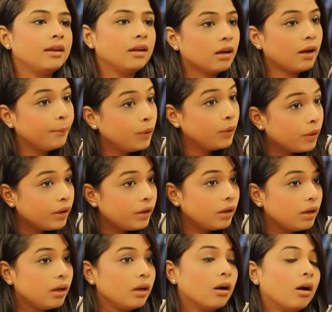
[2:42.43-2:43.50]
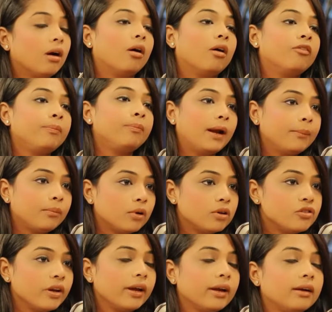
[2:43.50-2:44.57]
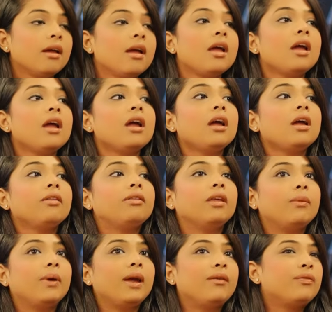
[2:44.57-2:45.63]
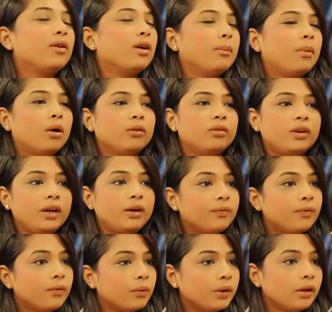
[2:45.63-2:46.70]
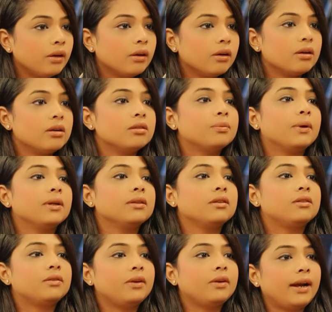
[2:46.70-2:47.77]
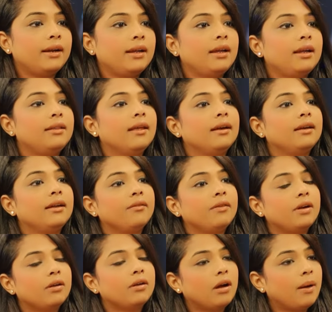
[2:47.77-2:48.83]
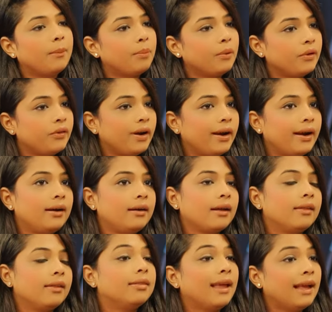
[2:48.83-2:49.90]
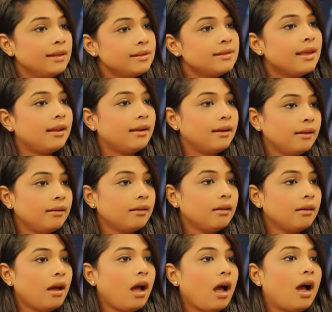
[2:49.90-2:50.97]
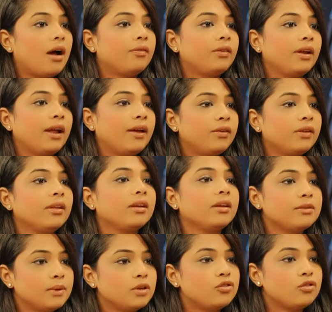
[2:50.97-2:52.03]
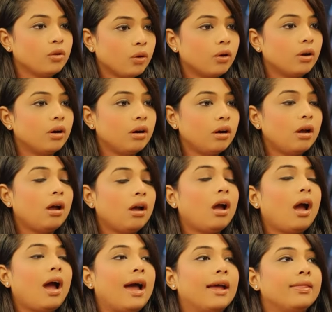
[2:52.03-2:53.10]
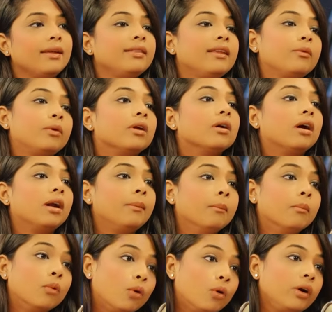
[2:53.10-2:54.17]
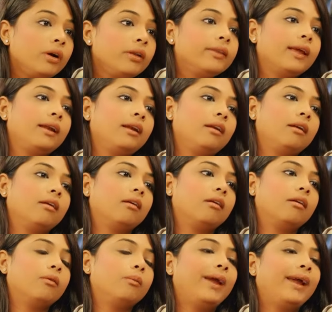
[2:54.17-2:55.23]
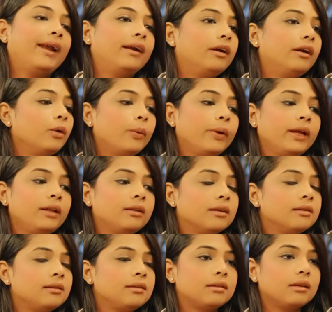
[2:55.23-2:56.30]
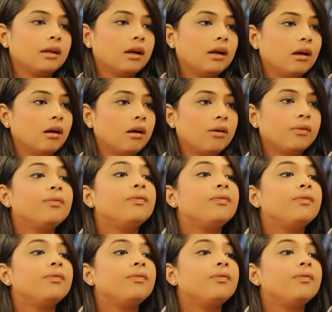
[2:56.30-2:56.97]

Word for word: in a community or off-plan project they wait for about three to four years. Once it's ready, then give it up on rent and then sell it after everything is mature. I think they would earn more than wait doing this uh,